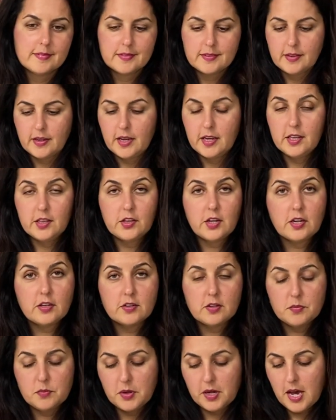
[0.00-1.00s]
And let's
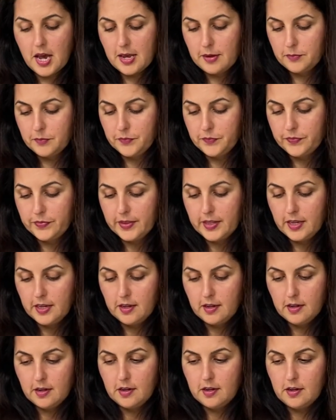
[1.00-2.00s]
finish up.
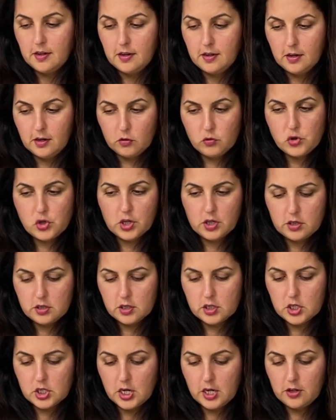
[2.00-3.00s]
We'll add the
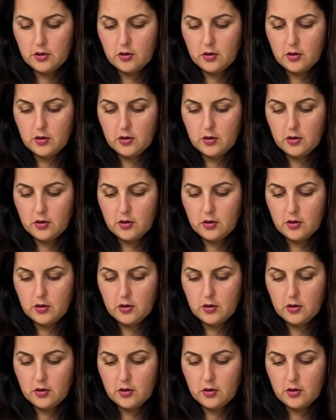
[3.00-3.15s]
holder.